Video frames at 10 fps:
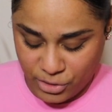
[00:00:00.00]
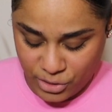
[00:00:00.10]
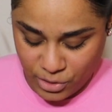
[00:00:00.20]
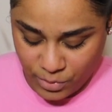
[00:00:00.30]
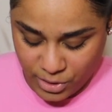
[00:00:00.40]

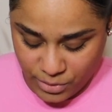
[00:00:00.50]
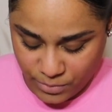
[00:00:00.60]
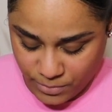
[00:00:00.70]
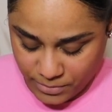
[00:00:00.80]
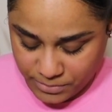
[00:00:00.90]
just so
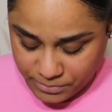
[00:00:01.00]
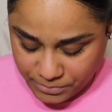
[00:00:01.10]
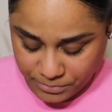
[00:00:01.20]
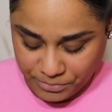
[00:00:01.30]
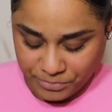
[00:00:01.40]
cute.
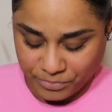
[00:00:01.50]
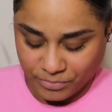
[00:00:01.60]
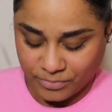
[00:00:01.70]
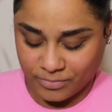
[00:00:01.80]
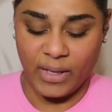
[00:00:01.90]

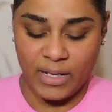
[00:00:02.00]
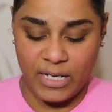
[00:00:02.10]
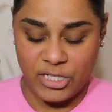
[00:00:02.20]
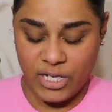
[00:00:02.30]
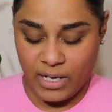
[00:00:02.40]

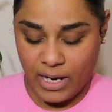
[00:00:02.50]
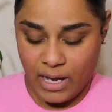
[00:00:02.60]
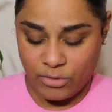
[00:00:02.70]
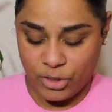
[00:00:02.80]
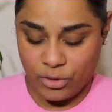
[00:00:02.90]
Let's check it
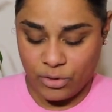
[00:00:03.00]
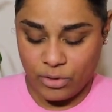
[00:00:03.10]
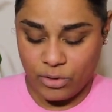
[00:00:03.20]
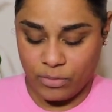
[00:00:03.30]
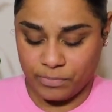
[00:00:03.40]
out,
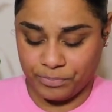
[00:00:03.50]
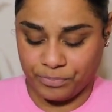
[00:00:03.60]
y'all.